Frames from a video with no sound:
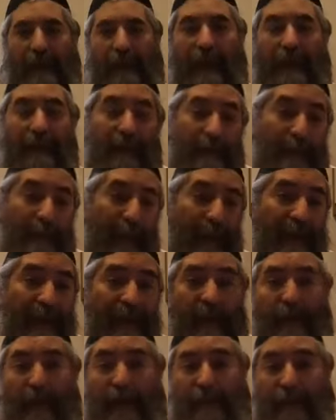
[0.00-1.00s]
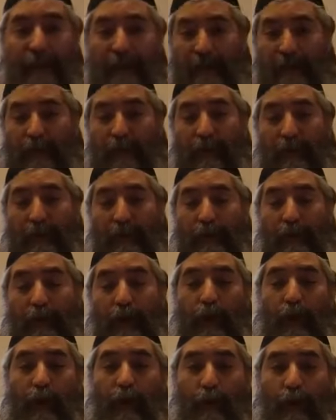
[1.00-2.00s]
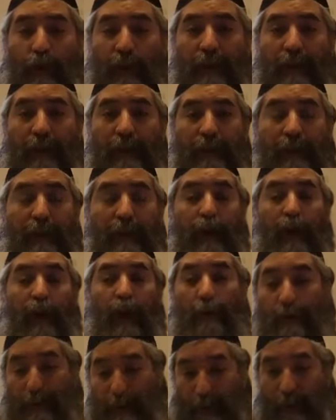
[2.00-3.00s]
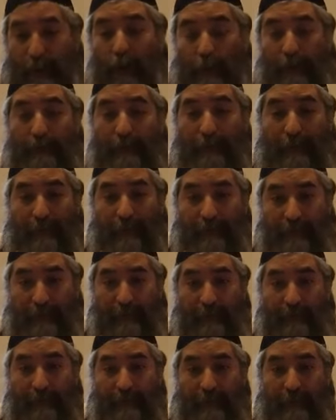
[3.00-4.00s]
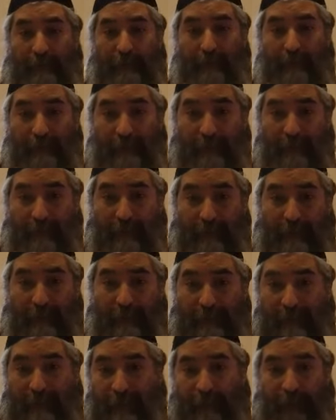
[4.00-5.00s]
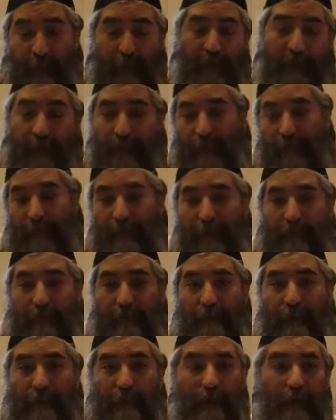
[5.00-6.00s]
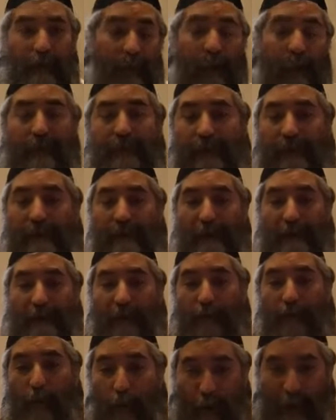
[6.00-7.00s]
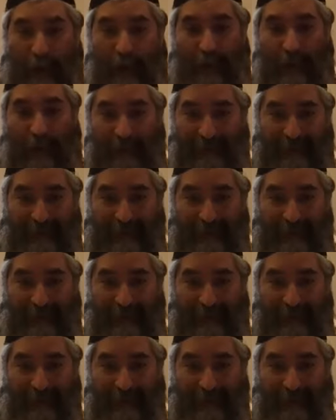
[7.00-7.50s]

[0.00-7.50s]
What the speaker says: and depending on the vessel, you will absorb different quantities of water